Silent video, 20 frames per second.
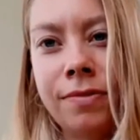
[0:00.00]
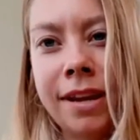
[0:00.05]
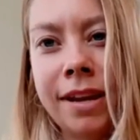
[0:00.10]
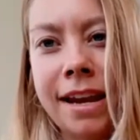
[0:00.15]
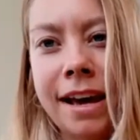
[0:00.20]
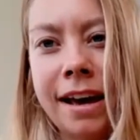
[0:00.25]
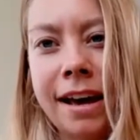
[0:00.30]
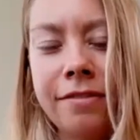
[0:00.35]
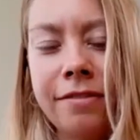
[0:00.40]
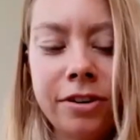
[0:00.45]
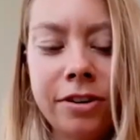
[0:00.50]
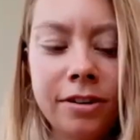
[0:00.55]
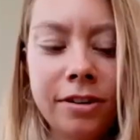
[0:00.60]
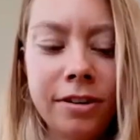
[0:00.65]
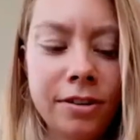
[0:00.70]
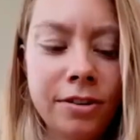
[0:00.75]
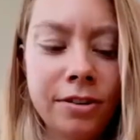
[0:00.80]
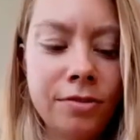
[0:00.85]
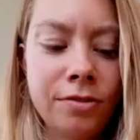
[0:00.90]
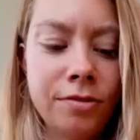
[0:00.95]
whenever
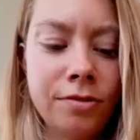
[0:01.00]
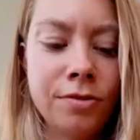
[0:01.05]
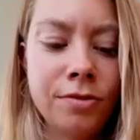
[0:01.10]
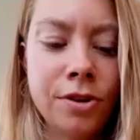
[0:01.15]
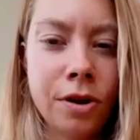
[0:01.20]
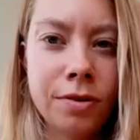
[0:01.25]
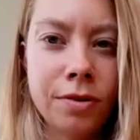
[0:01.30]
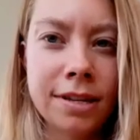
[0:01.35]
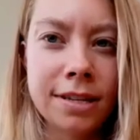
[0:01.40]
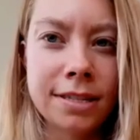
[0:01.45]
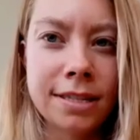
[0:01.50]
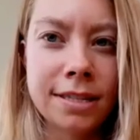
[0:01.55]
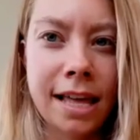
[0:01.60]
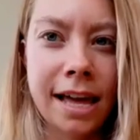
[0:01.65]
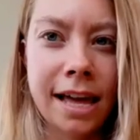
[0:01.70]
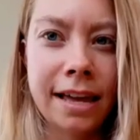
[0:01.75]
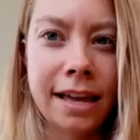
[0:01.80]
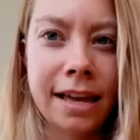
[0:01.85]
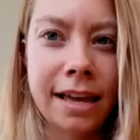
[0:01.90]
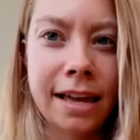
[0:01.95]
you notice
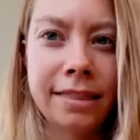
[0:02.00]
that